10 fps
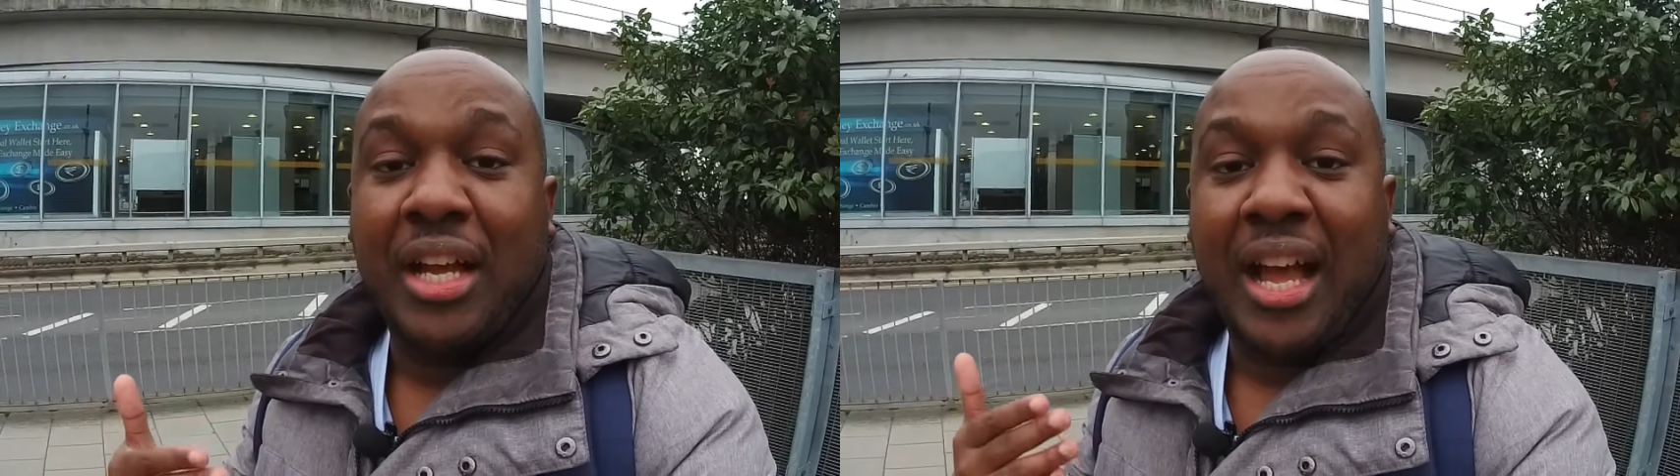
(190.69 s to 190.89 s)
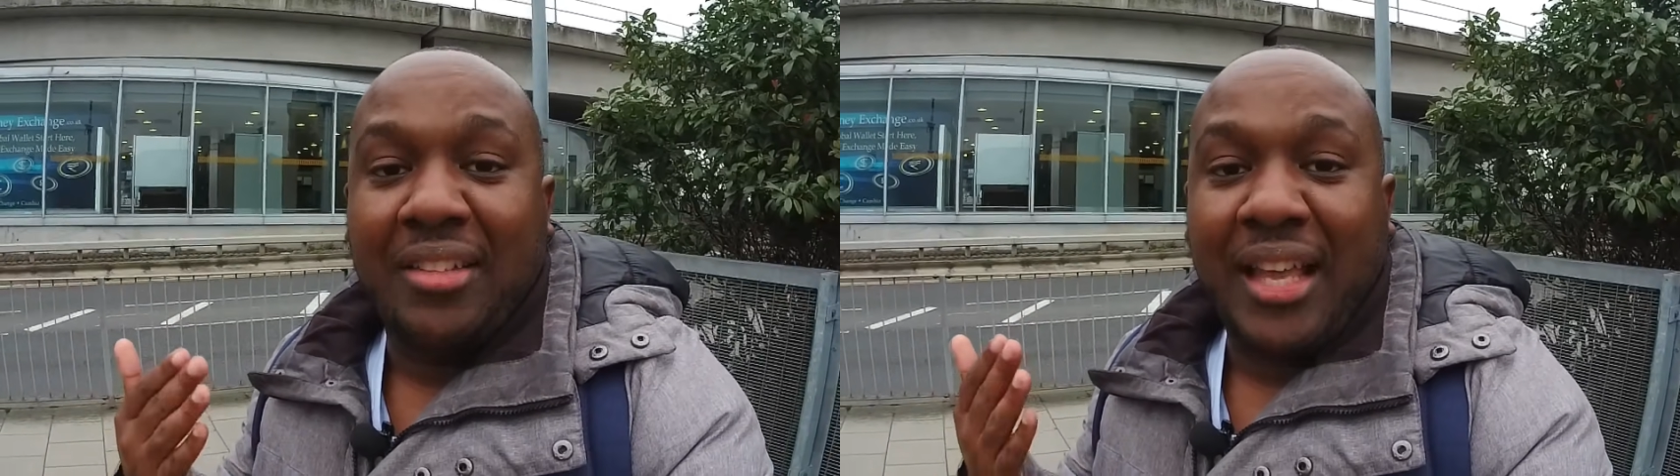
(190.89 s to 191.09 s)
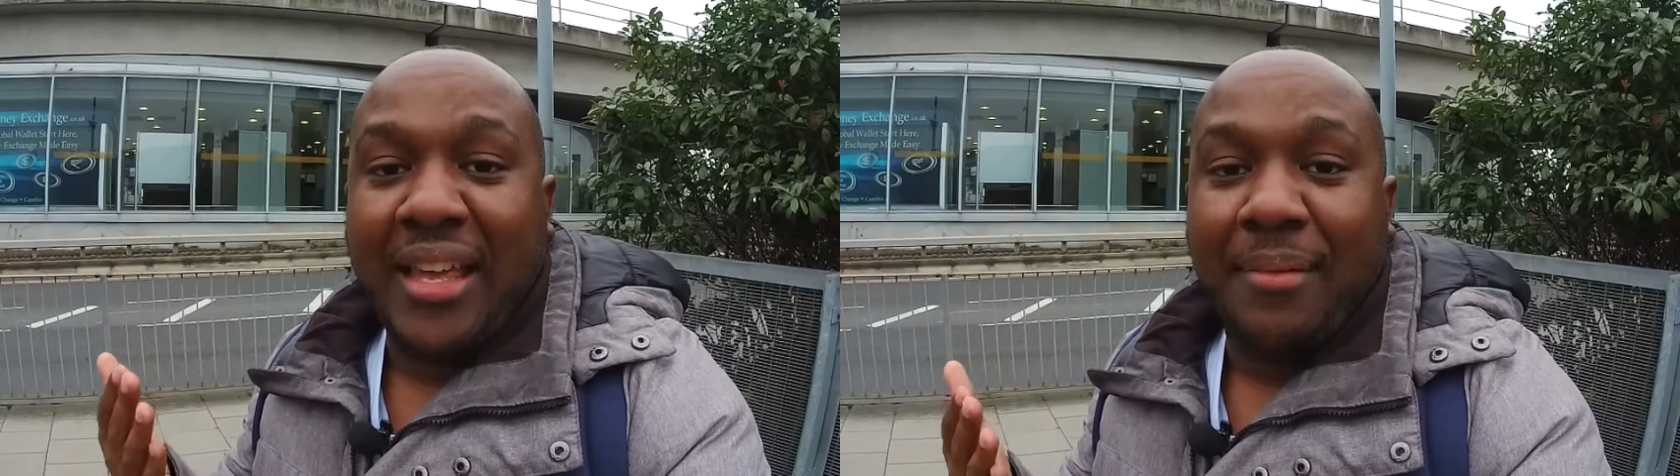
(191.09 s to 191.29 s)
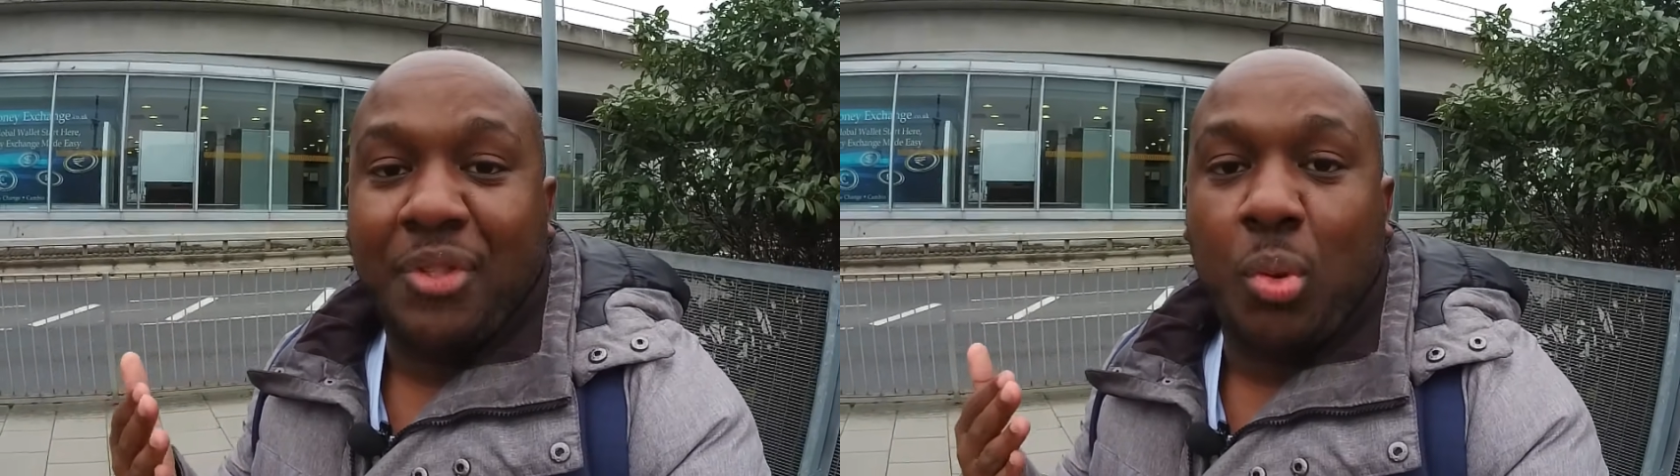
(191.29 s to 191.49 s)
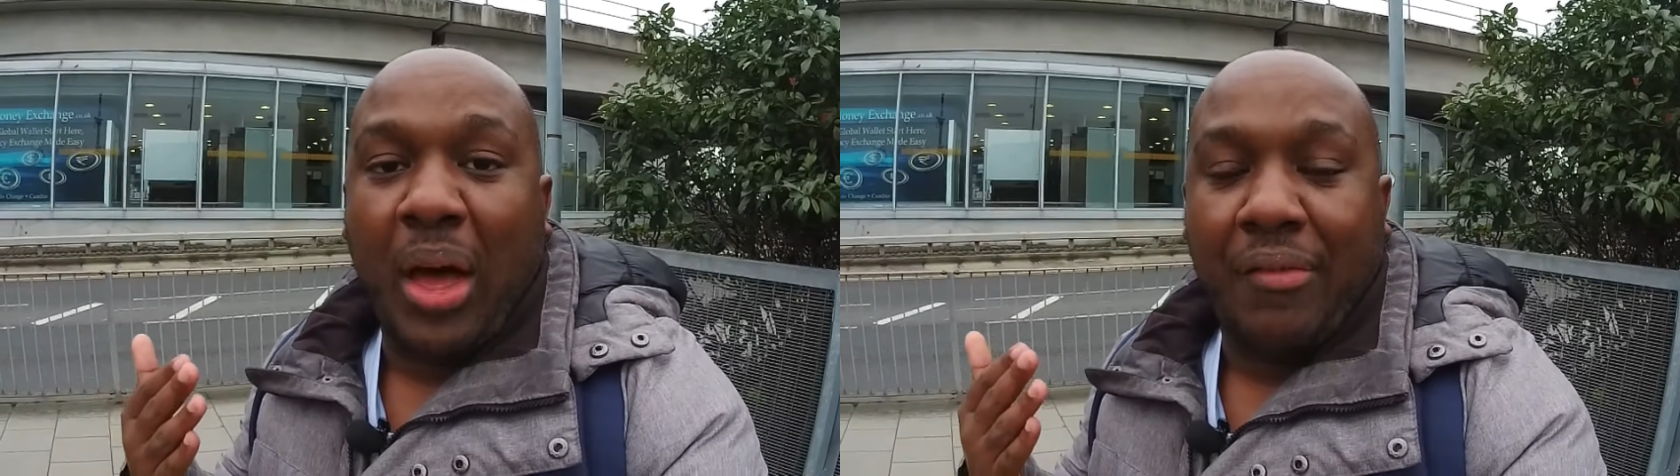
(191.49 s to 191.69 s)
and take them
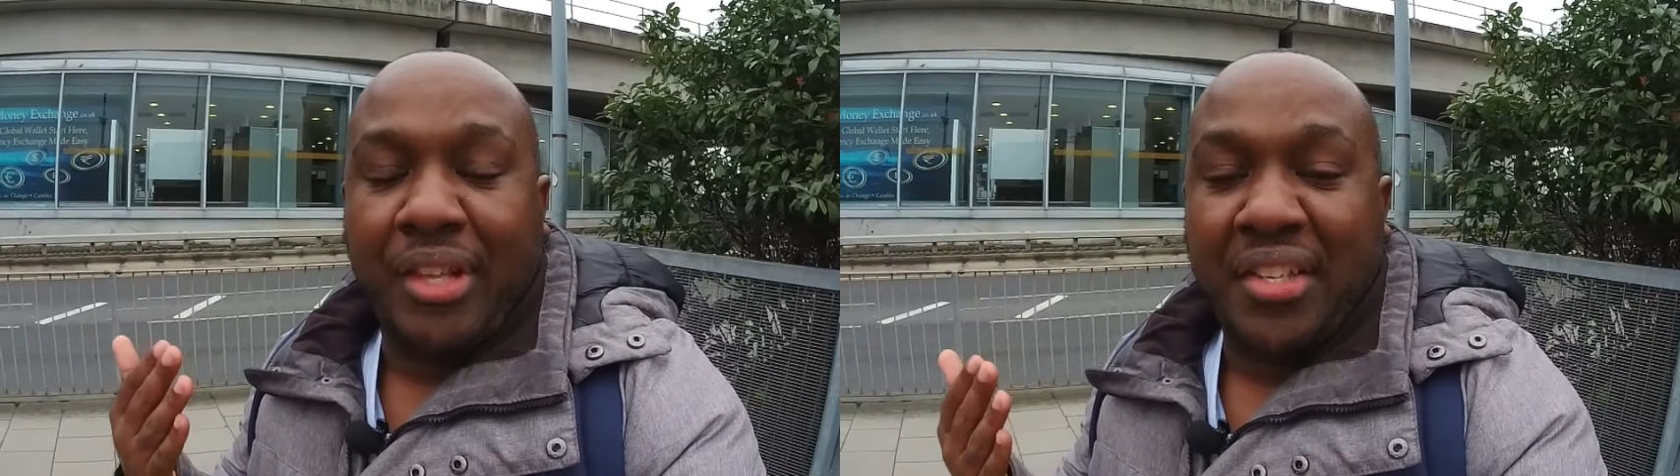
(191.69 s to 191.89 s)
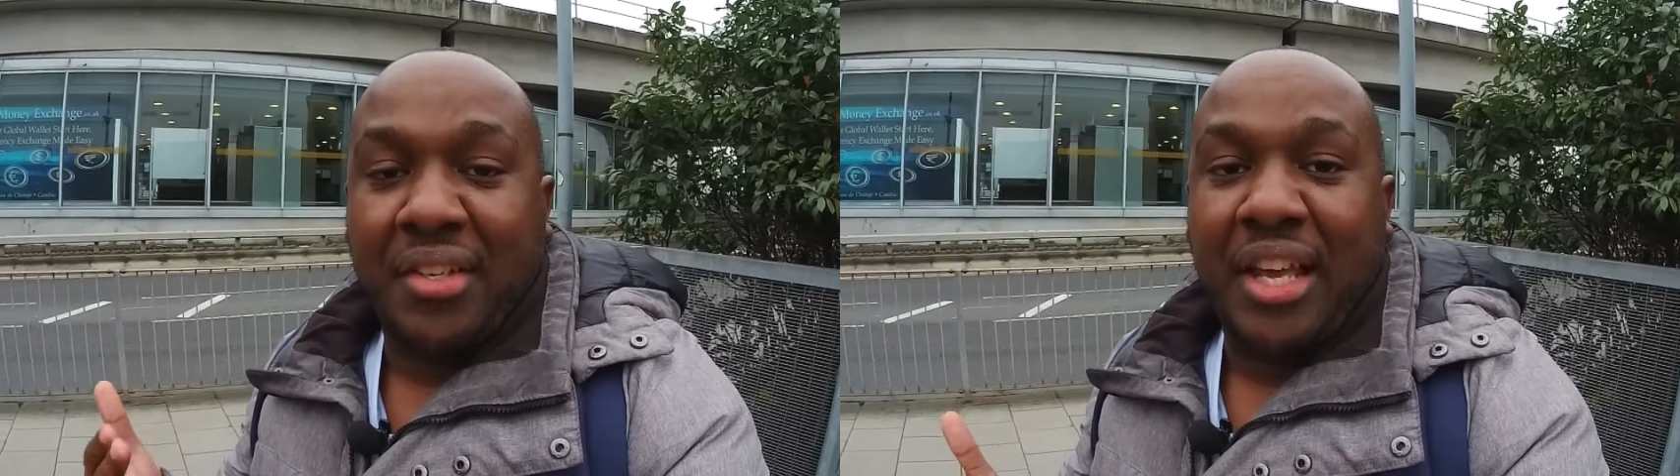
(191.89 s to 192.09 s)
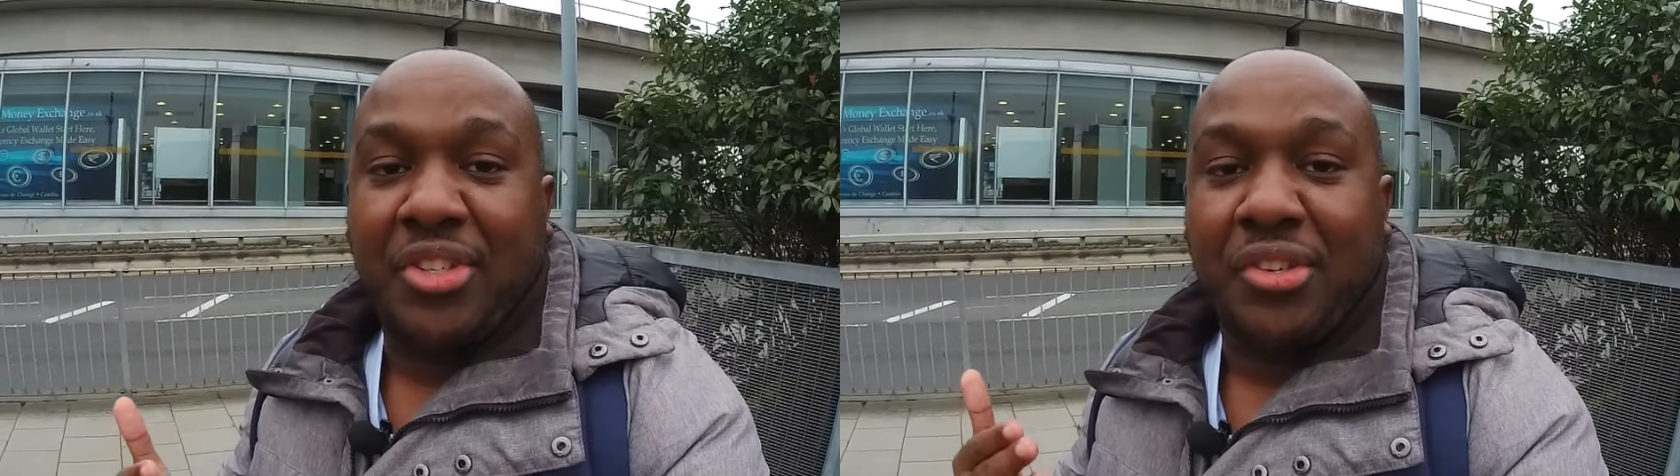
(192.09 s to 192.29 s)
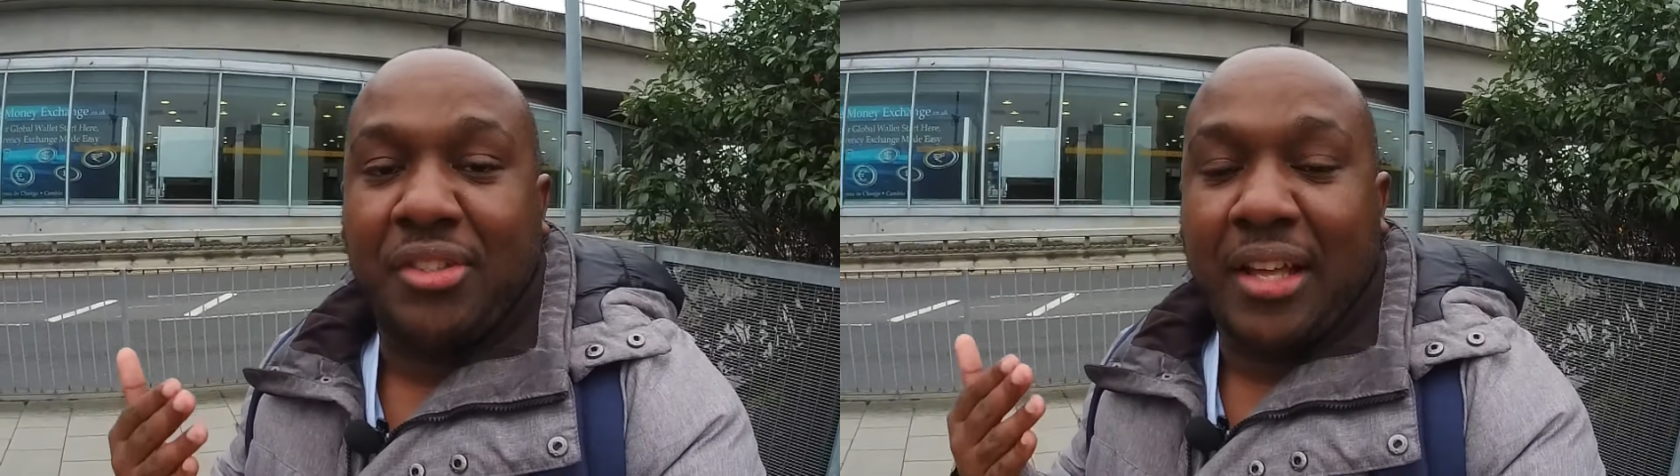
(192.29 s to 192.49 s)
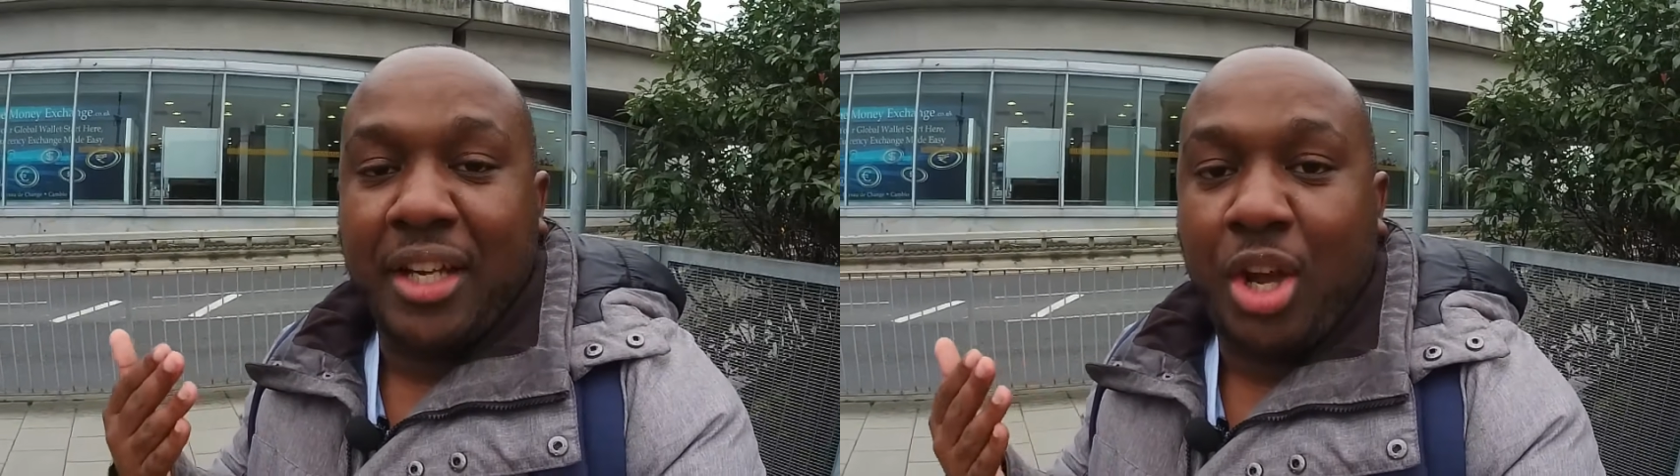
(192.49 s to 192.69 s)
to whatever
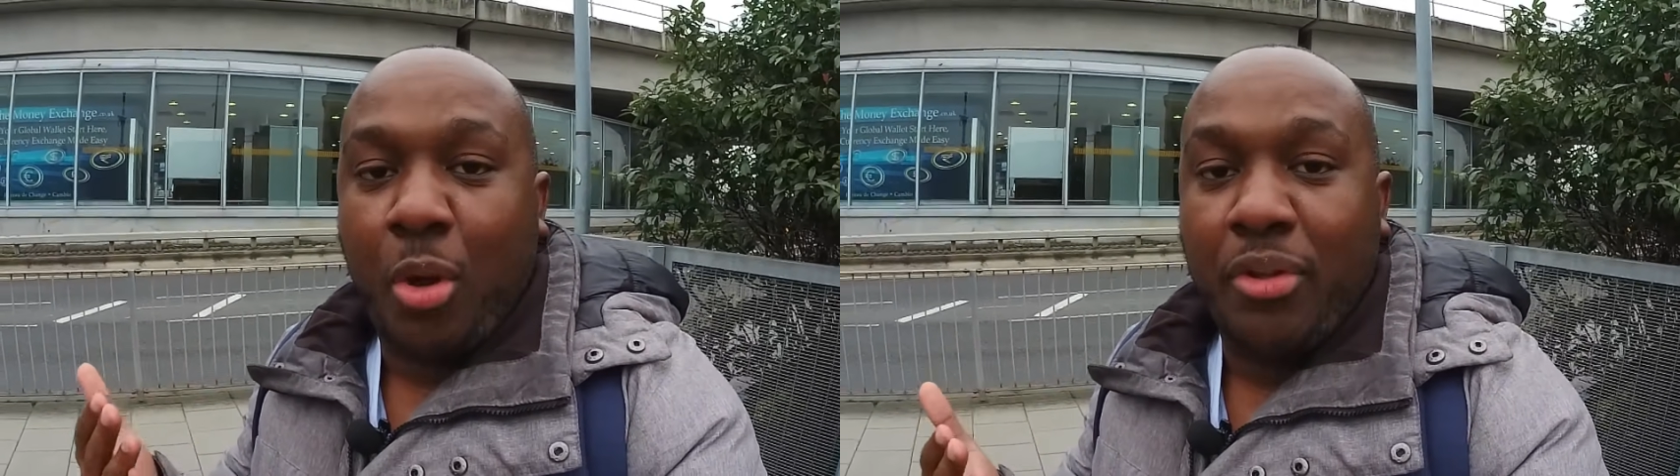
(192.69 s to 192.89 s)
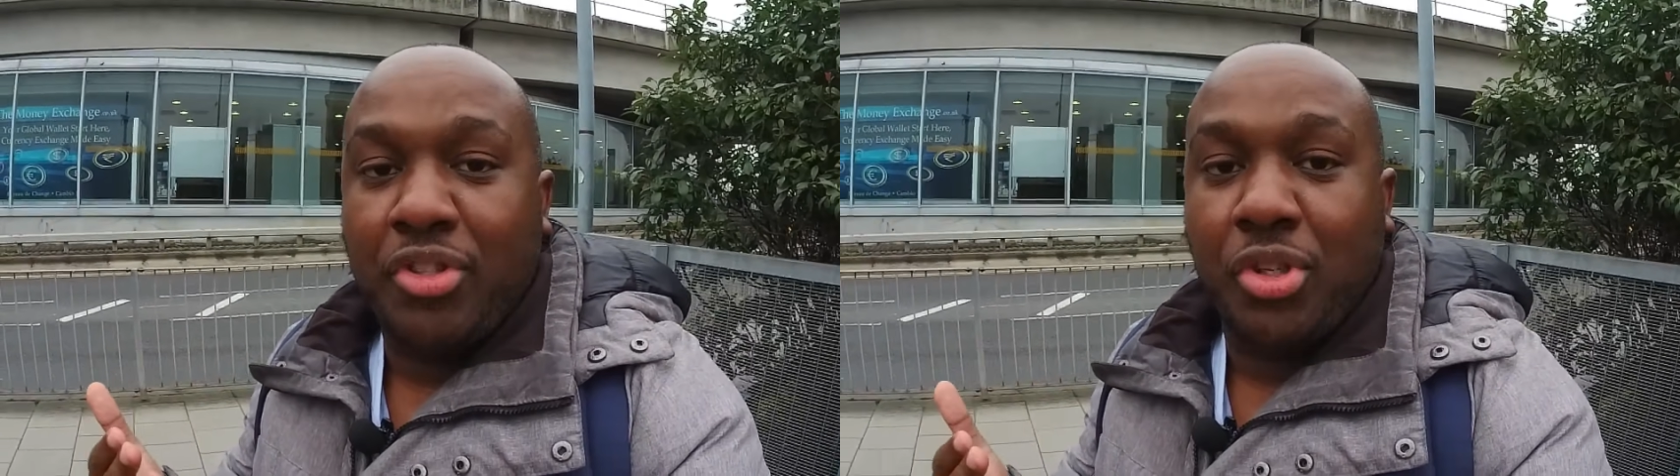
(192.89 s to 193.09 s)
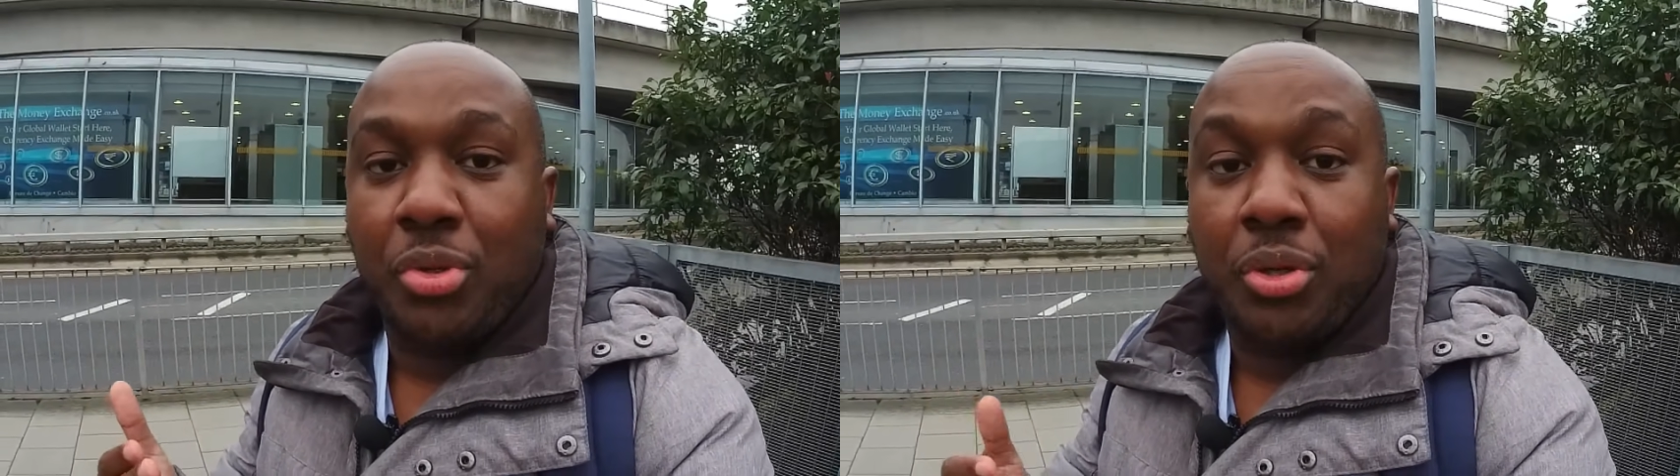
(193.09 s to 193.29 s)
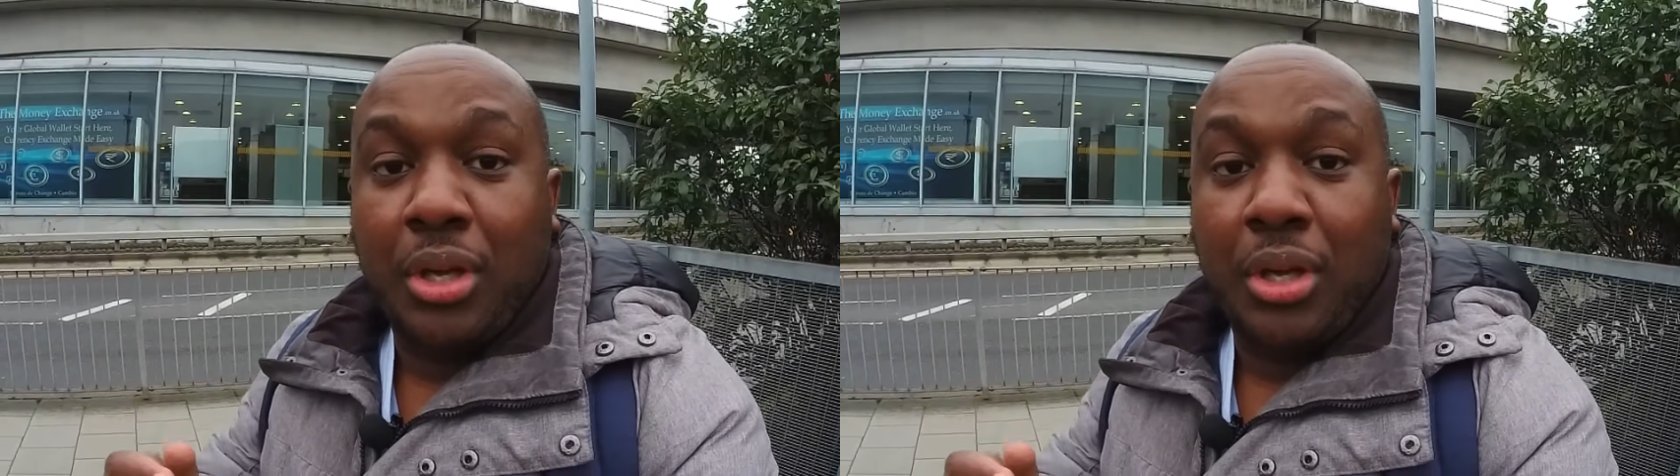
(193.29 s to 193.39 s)
destinations that they're going to.